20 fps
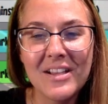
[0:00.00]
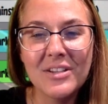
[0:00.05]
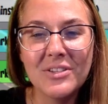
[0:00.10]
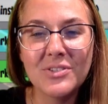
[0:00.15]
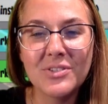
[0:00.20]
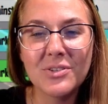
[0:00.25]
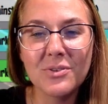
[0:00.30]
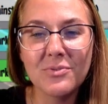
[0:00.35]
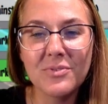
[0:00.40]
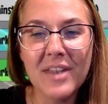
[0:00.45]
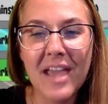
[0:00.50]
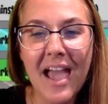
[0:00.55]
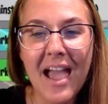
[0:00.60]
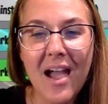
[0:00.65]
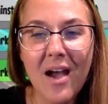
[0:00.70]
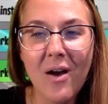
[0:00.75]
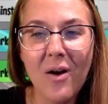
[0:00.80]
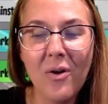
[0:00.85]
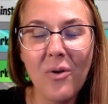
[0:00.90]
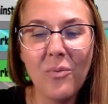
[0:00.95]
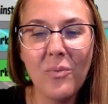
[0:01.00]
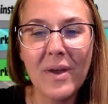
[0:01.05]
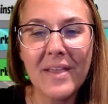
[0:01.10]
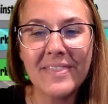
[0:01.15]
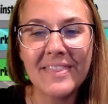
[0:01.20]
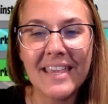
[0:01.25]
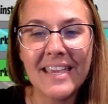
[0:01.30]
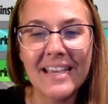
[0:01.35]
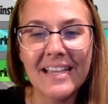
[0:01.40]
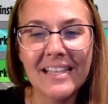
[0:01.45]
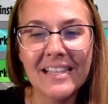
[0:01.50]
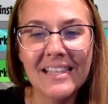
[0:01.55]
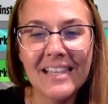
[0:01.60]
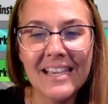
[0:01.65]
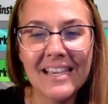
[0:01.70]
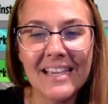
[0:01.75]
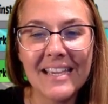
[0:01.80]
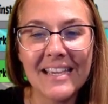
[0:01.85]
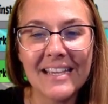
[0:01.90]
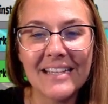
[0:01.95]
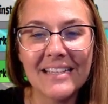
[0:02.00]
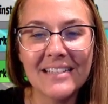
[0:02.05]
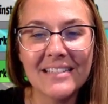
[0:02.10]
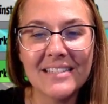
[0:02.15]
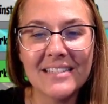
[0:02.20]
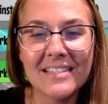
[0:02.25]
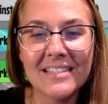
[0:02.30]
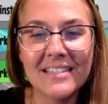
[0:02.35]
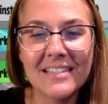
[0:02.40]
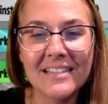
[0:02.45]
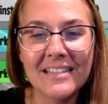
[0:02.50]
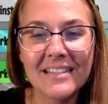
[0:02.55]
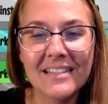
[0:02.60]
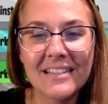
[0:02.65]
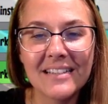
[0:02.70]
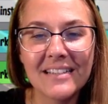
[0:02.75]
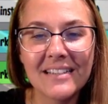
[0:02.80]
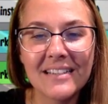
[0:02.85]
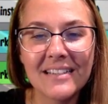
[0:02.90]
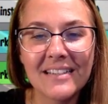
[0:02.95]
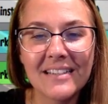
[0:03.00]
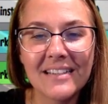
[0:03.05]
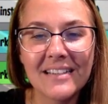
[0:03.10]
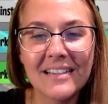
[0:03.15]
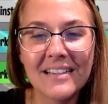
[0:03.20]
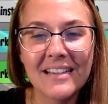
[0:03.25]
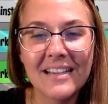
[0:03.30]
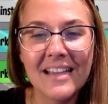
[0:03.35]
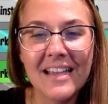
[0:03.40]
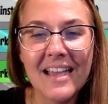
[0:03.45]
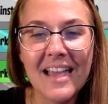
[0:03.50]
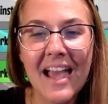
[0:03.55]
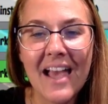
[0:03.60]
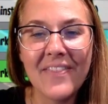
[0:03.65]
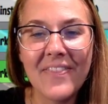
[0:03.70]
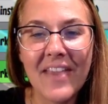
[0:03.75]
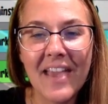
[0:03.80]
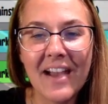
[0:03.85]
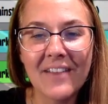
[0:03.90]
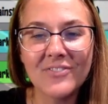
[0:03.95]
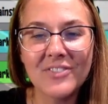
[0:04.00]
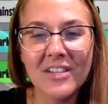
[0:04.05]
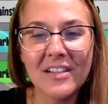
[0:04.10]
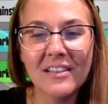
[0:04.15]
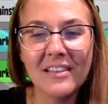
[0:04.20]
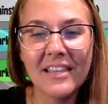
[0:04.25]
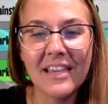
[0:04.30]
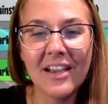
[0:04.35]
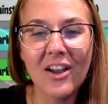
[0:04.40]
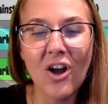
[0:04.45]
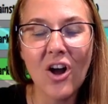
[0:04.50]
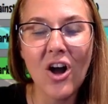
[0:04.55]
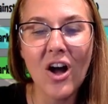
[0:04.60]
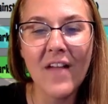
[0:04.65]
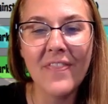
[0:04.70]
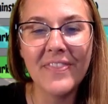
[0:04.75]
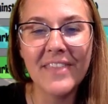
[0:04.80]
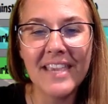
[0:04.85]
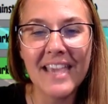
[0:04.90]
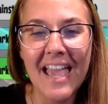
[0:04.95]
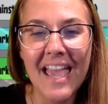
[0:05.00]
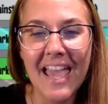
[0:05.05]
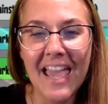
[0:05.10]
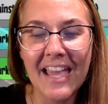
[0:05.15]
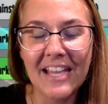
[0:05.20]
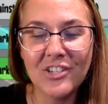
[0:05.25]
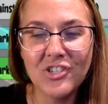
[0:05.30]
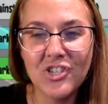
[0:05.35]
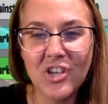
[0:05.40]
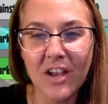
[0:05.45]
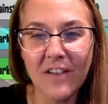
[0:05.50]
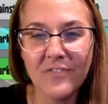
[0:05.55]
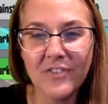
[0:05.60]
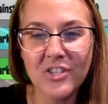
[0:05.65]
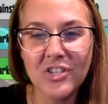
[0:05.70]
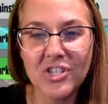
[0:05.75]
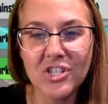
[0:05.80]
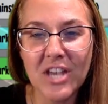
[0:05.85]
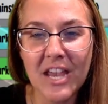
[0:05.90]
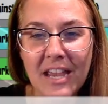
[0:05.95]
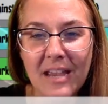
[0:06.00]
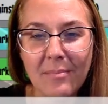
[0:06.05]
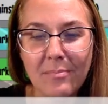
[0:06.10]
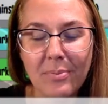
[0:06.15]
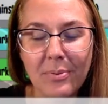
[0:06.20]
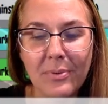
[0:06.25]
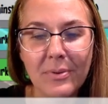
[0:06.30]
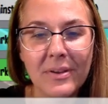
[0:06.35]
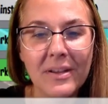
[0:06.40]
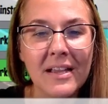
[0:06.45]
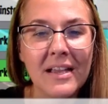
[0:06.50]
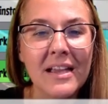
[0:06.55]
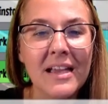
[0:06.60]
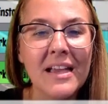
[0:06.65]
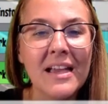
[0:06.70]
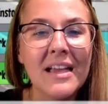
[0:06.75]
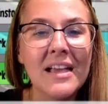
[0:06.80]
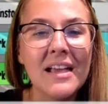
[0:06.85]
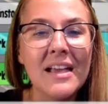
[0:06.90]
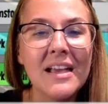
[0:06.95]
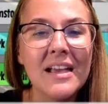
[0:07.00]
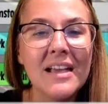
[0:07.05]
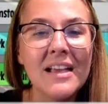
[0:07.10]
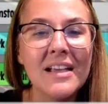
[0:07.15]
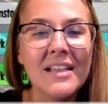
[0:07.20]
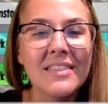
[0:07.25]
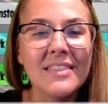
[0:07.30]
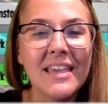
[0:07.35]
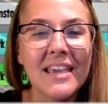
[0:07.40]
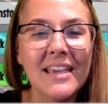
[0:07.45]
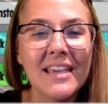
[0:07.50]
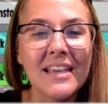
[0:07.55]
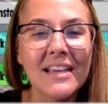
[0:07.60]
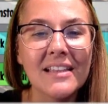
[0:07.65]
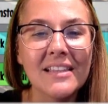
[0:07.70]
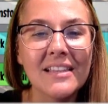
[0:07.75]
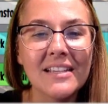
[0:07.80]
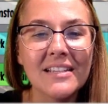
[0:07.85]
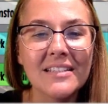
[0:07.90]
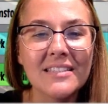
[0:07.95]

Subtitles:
So now when they click it, and they have to click on the edge of the shape, they can click